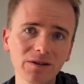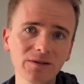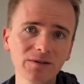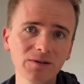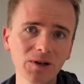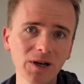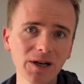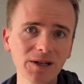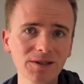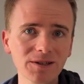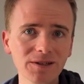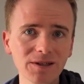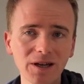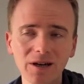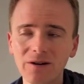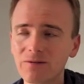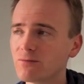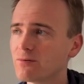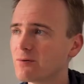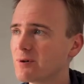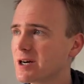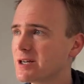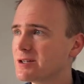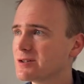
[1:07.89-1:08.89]
threads that I've
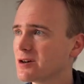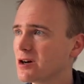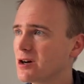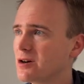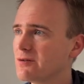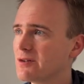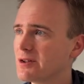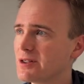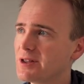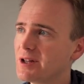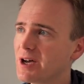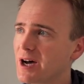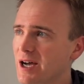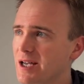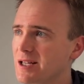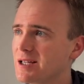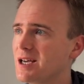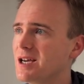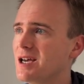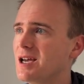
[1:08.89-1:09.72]
read overnight,